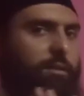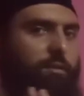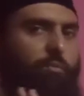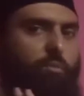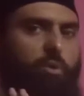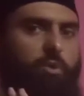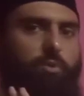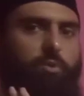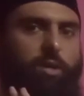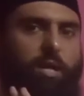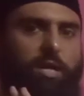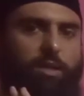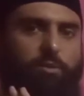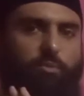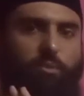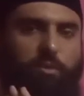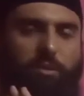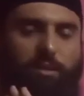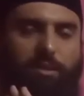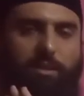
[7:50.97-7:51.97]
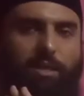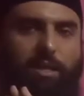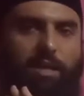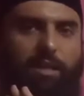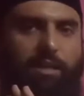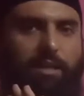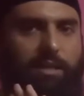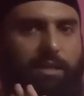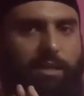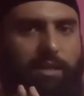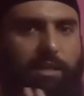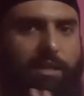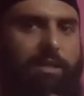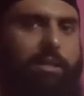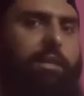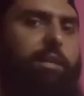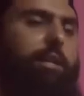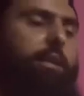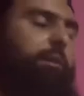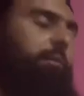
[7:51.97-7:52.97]
we do not use in the
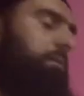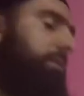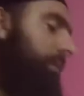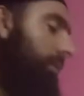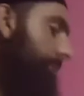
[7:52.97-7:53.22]
clinics.